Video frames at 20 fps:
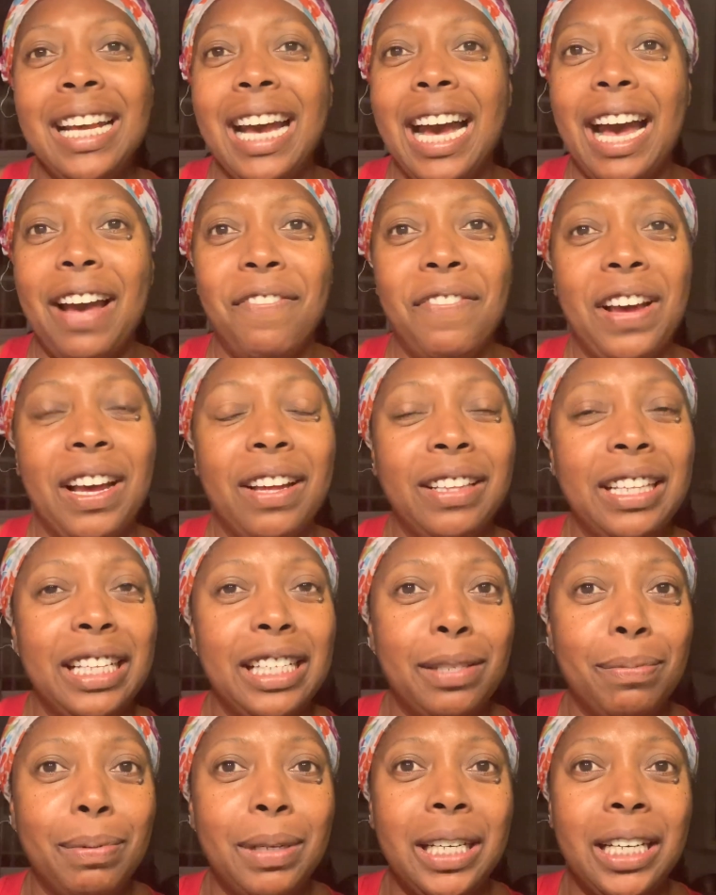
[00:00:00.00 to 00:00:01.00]
I found
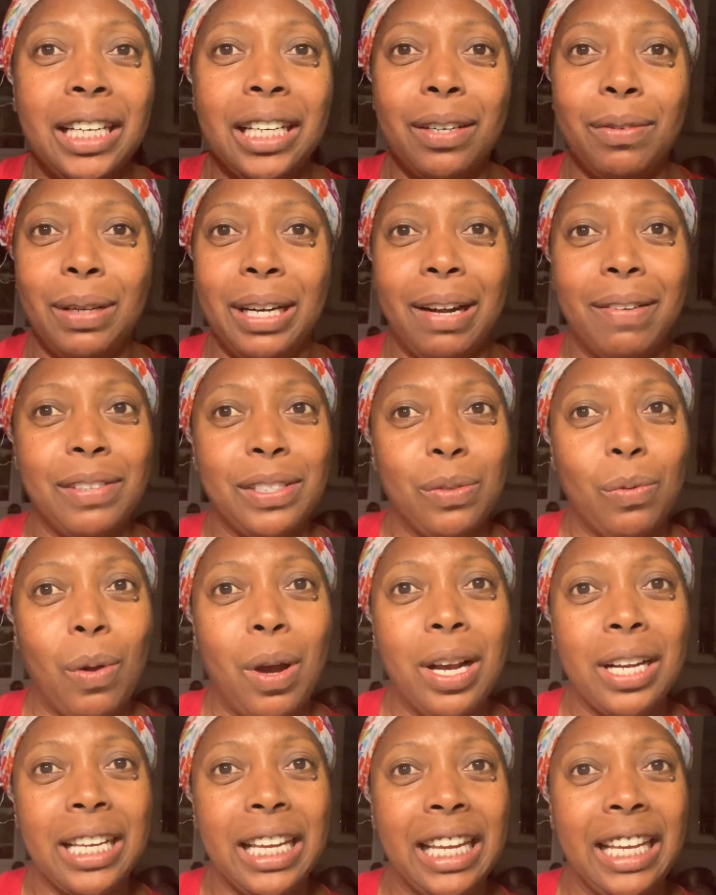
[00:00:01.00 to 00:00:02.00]
this book when I was
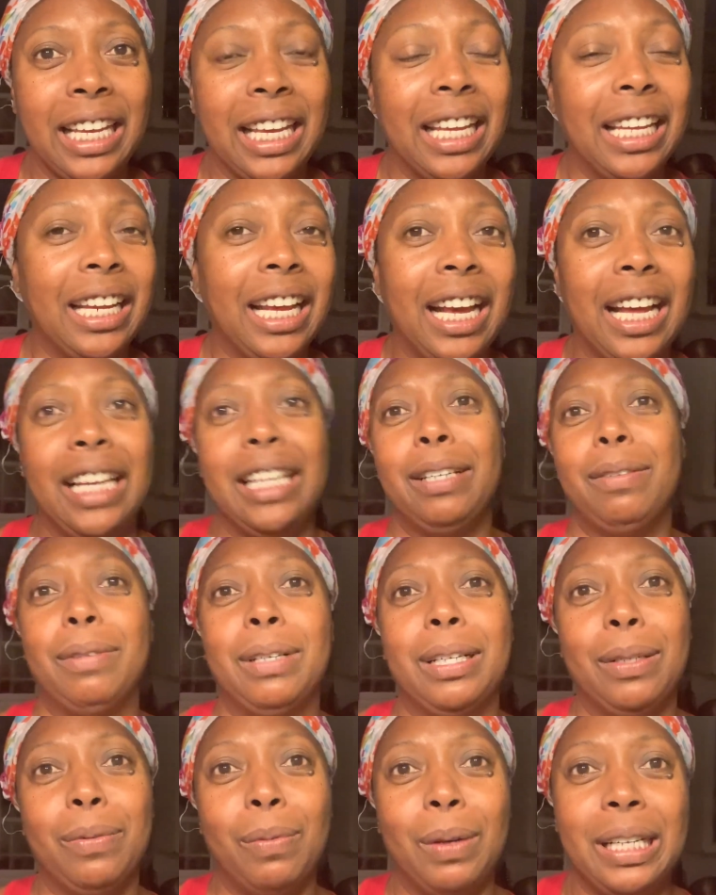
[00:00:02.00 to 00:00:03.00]
walking in
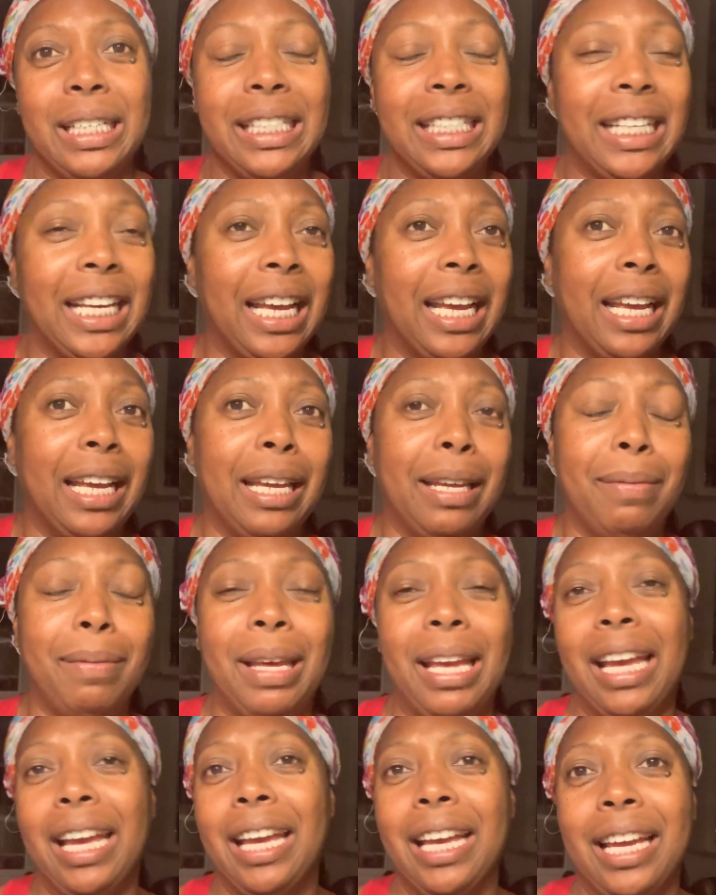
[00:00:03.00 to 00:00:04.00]
Hollywood one time
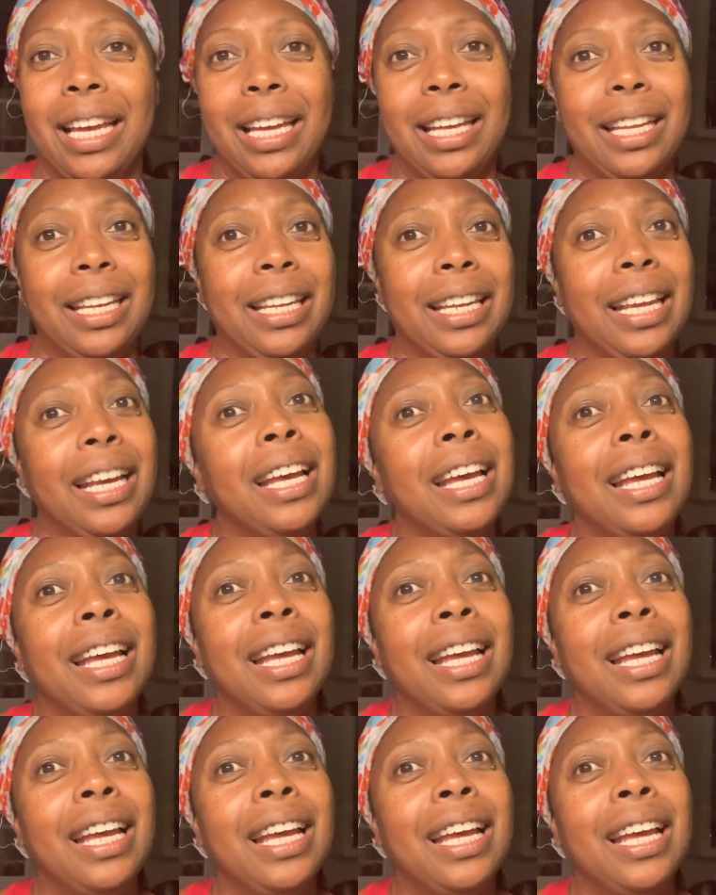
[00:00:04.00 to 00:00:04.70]
and